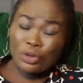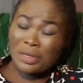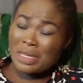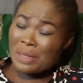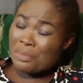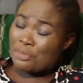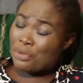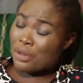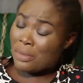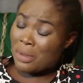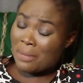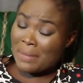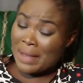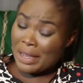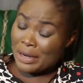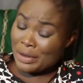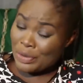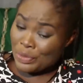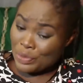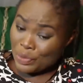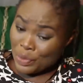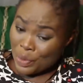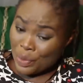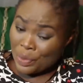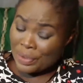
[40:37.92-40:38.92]
The only problem
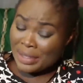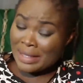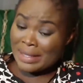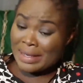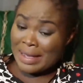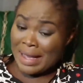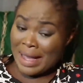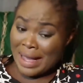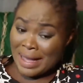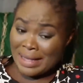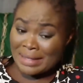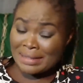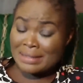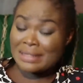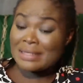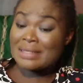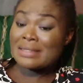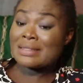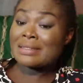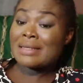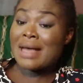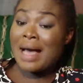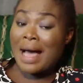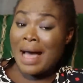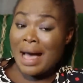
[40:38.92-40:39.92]
I know he has
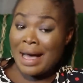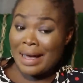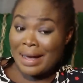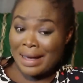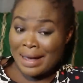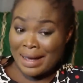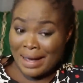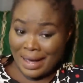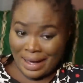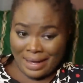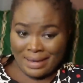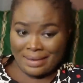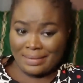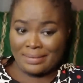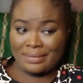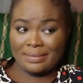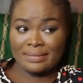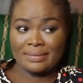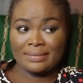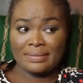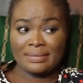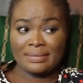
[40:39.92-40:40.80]
is anger.